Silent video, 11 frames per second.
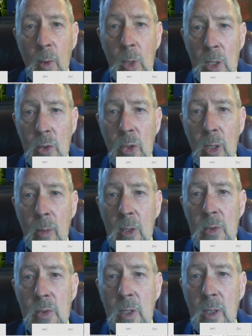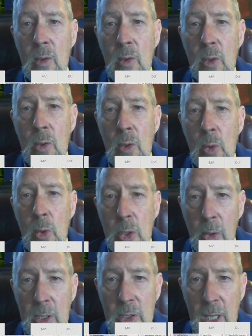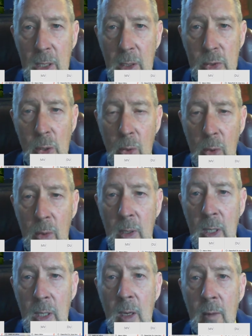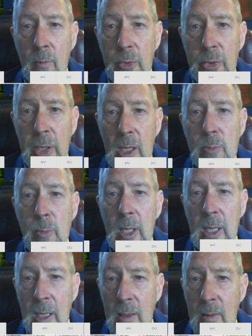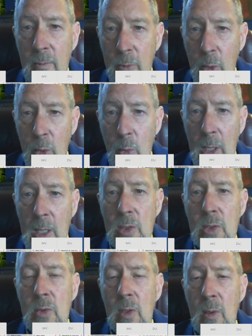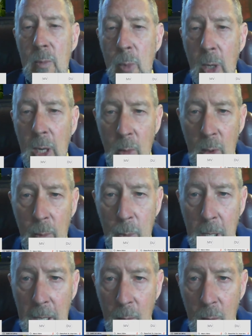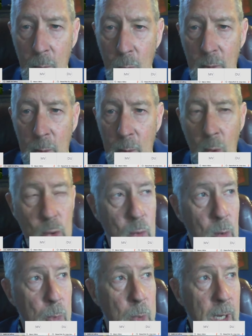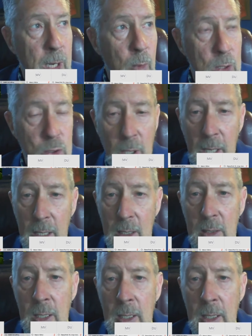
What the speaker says: wind turbines and utility scale solar voltaics. But again, food waste, moving more to a plant-rich diet